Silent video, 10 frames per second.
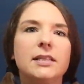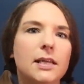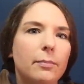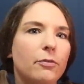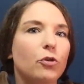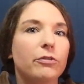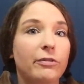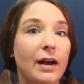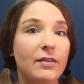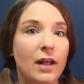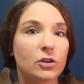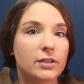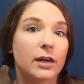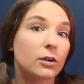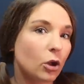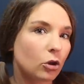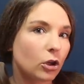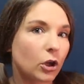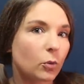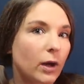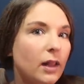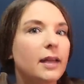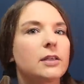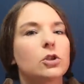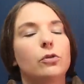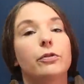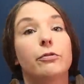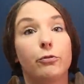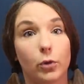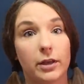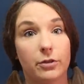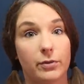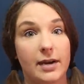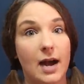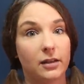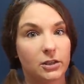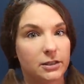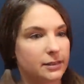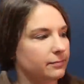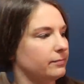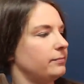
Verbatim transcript: up for $5 at our local Goodwill and it sold for $43.